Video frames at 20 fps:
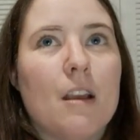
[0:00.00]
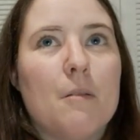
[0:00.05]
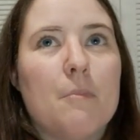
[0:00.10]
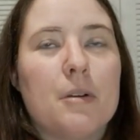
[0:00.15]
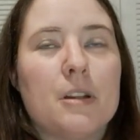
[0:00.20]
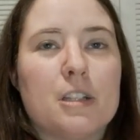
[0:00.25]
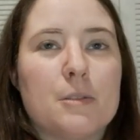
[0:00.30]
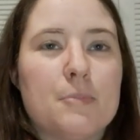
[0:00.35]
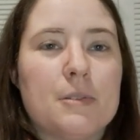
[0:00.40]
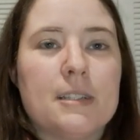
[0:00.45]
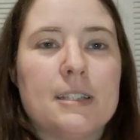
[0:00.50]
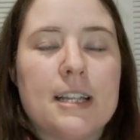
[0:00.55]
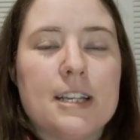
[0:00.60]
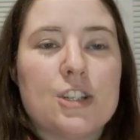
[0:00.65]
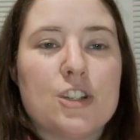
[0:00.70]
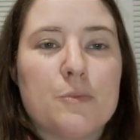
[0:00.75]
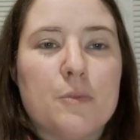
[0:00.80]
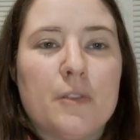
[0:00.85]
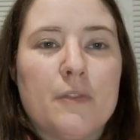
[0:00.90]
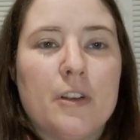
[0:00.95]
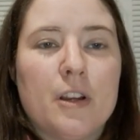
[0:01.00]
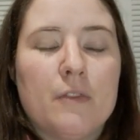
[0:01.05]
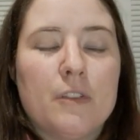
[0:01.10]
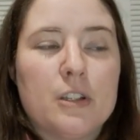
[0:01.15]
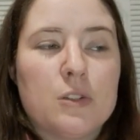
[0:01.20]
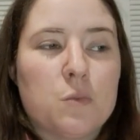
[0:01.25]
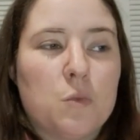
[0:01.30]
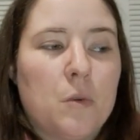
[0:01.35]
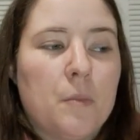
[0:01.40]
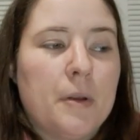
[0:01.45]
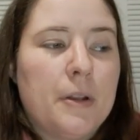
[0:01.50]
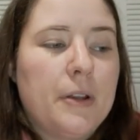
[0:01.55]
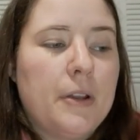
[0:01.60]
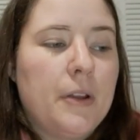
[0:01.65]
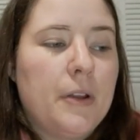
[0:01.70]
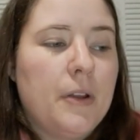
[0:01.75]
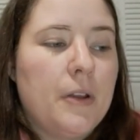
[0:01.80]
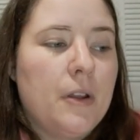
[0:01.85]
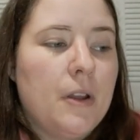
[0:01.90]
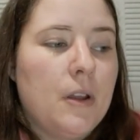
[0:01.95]
But it's a possession movie of this woman
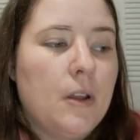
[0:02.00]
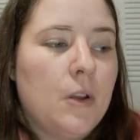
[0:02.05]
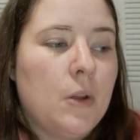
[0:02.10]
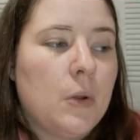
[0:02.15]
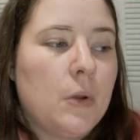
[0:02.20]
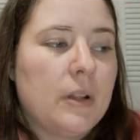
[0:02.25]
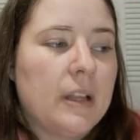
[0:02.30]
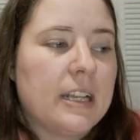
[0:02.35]
who,